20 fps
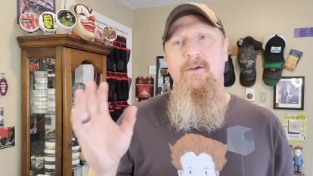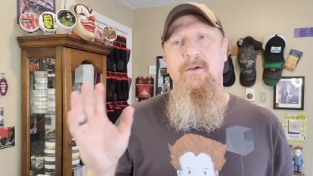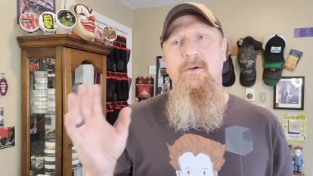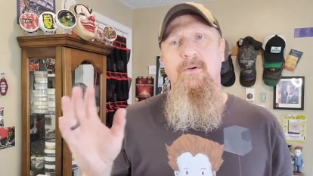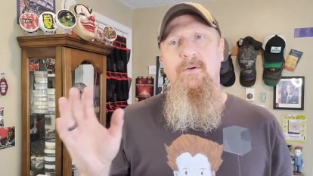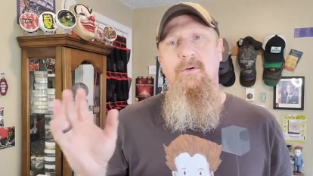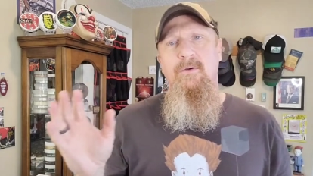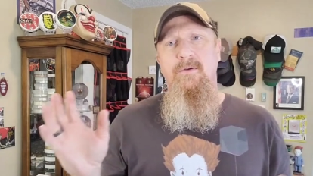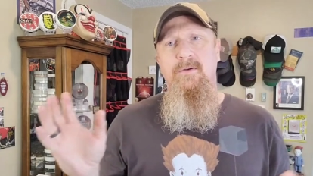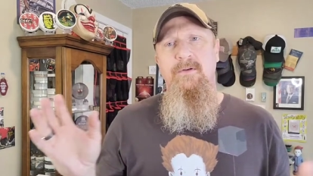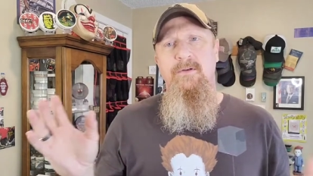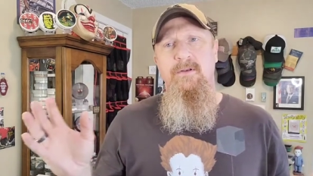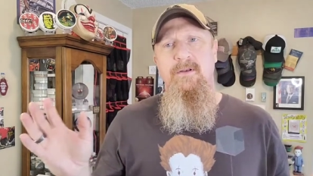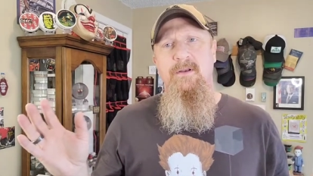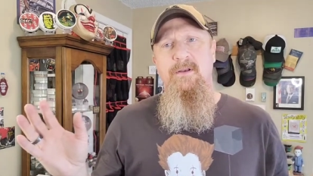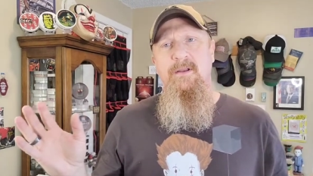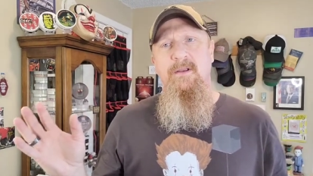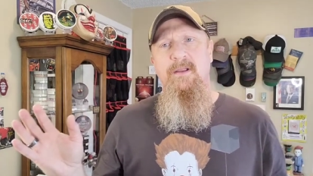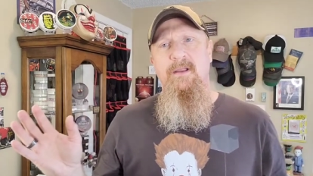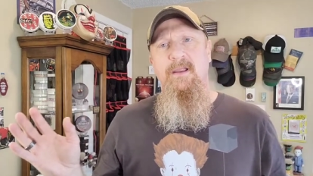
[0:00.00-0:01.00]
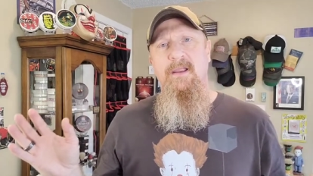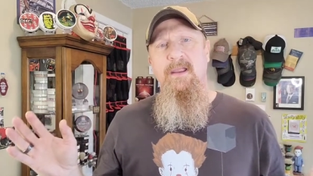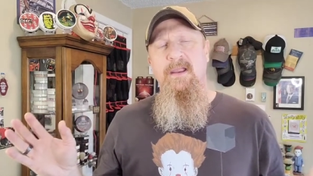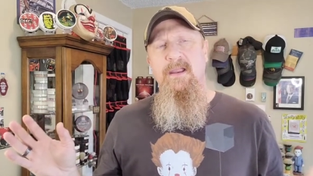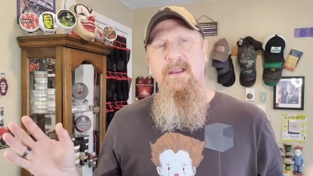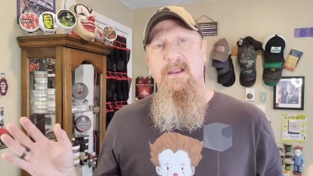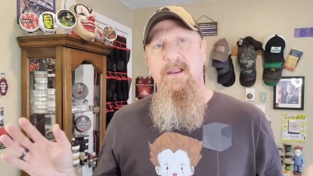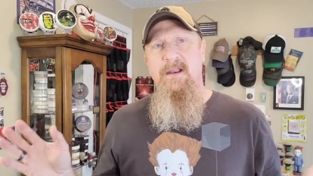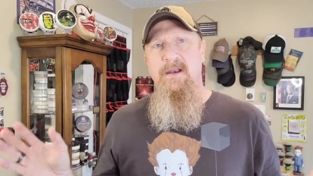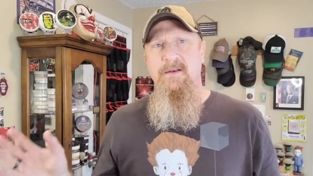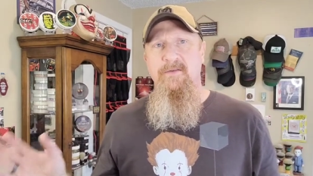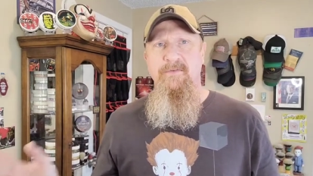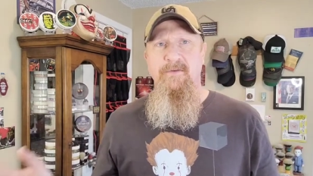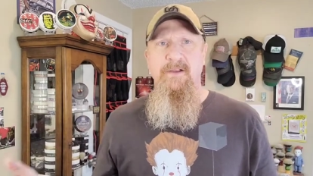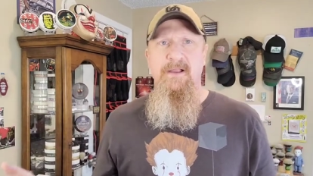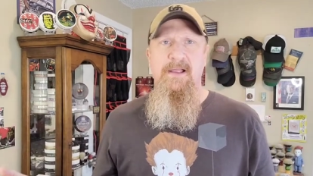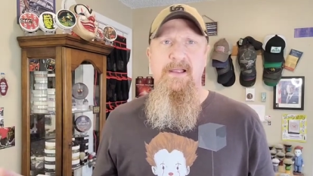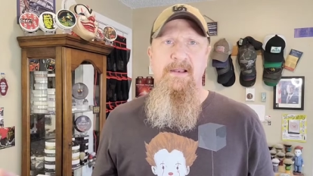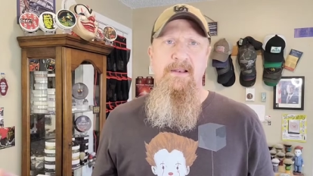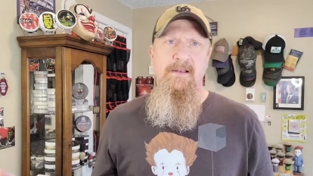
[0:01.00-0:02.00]
Oh, and I
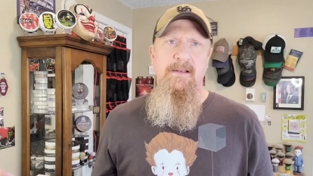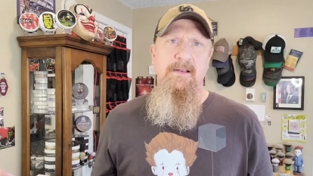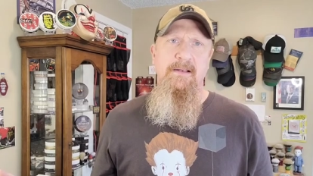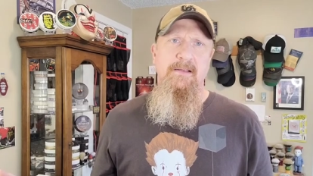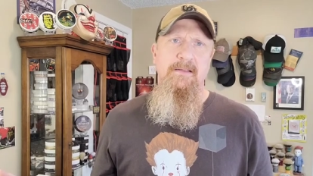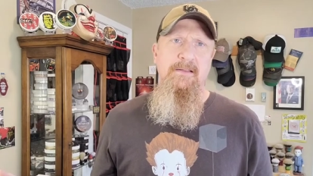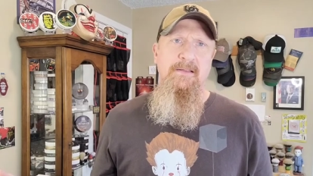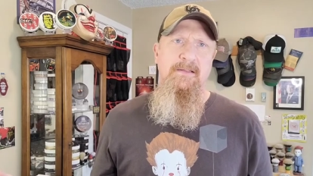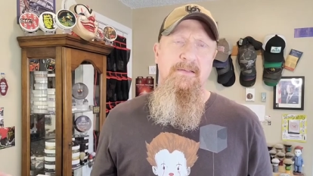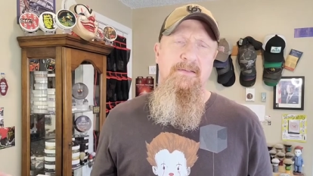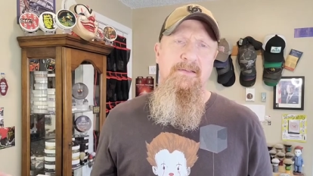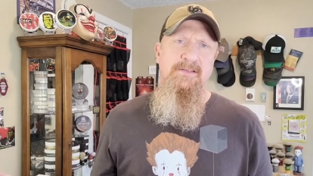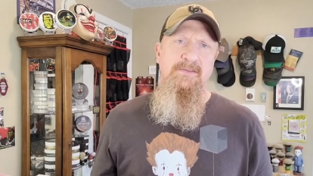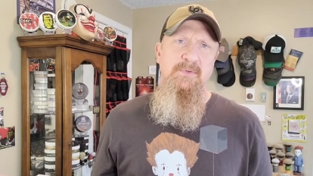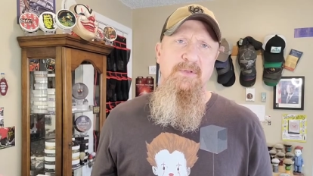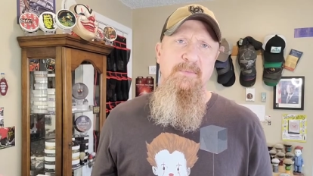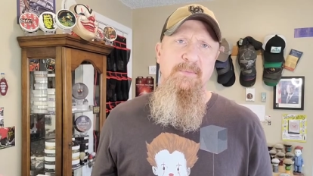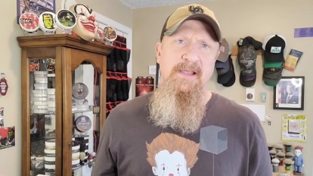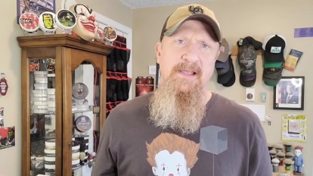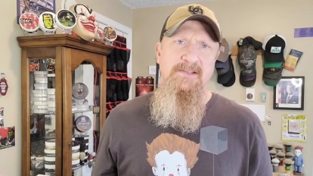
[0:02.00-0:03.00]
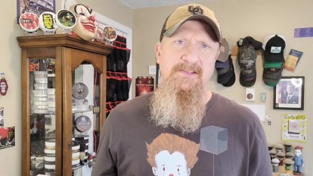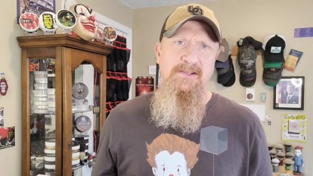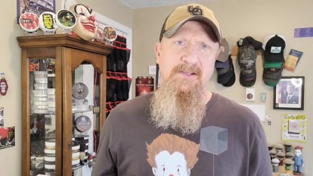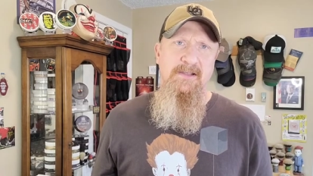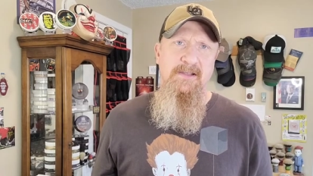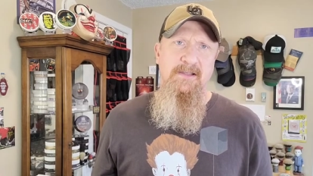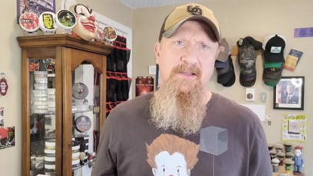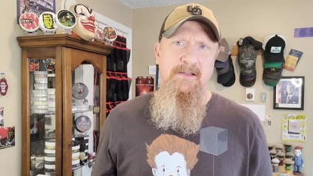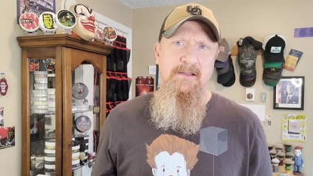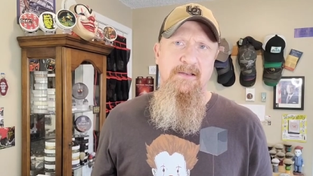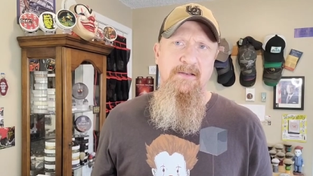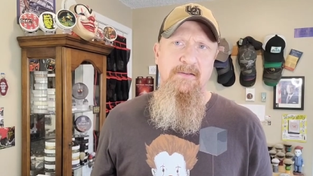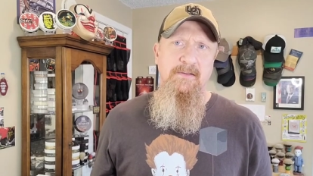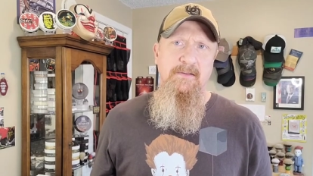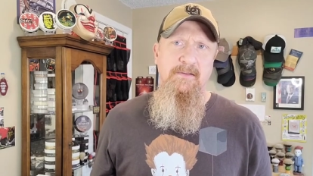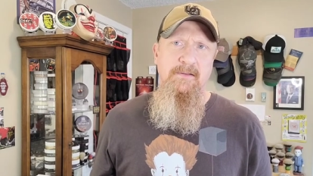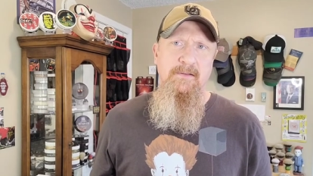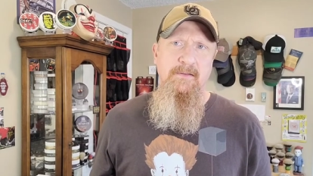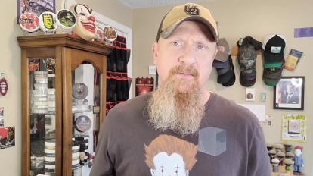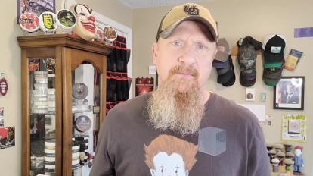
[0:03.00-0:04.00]
forgot the sweet magic.
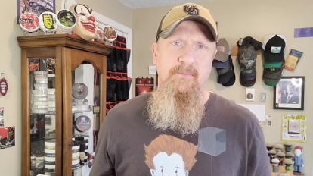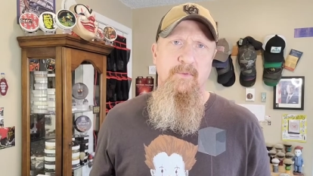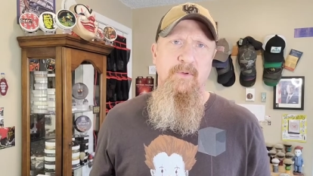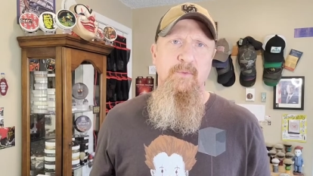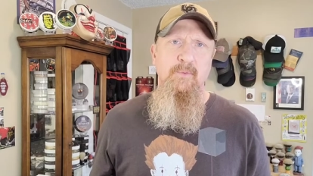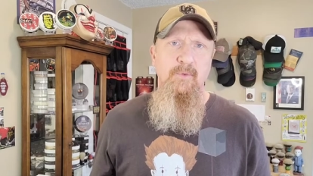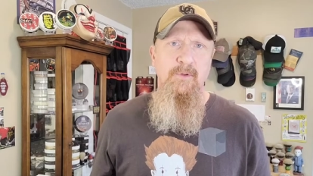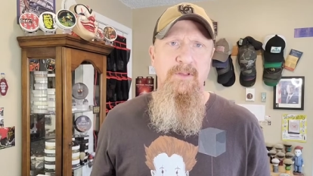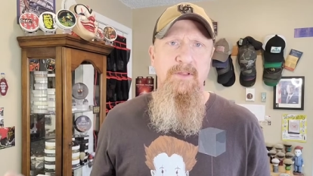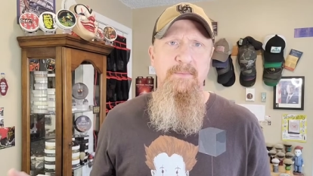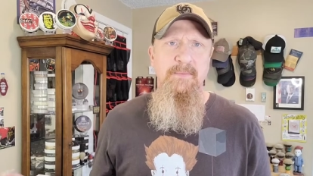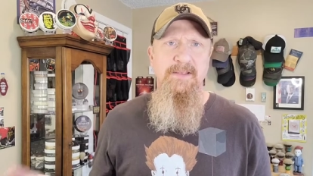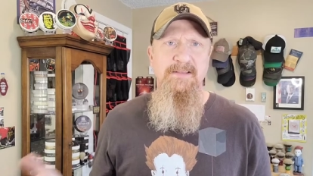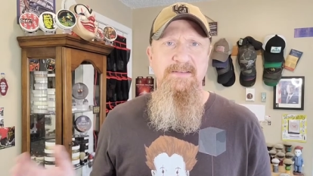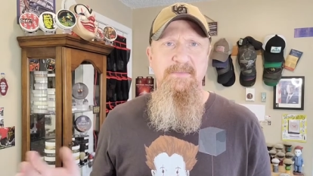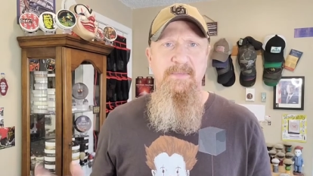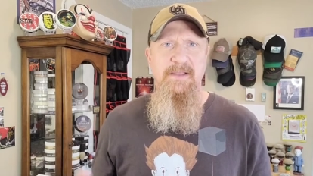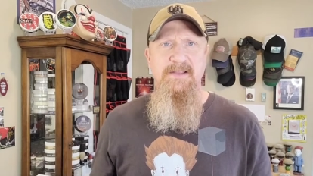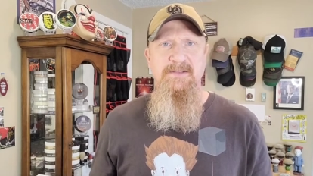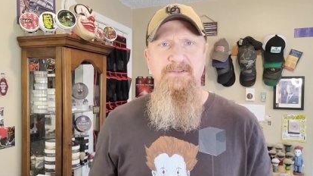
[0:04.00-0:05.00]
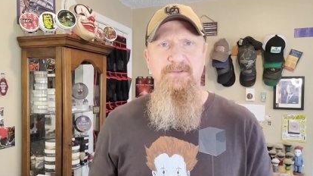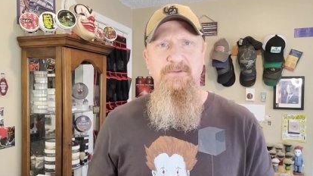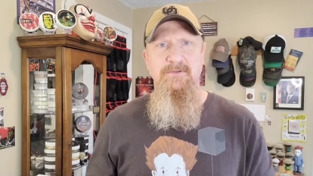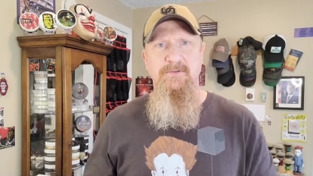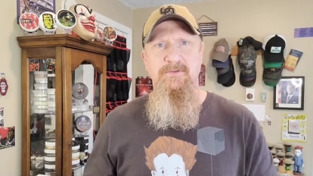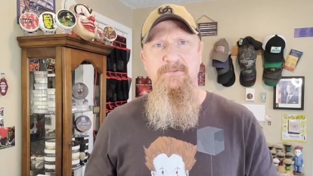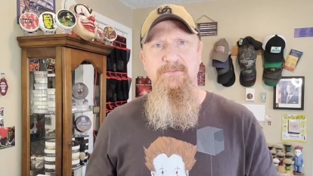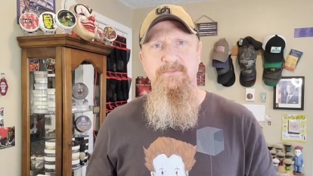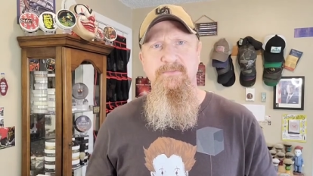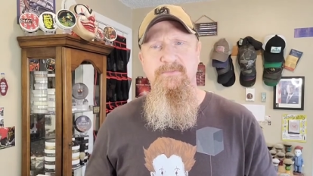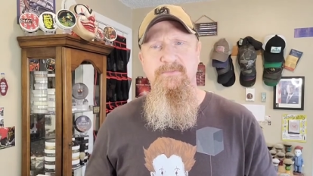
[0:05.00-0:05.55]
What really makes it magical?